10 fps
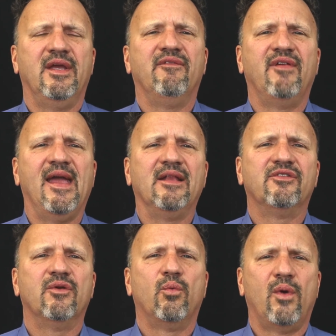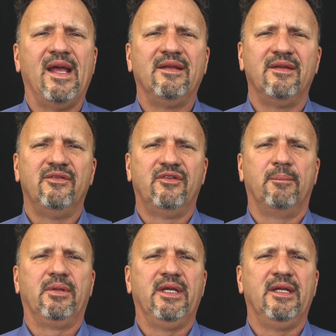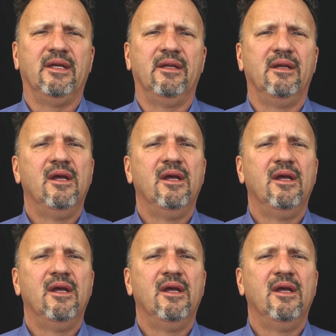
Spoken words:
advance rent is depleted.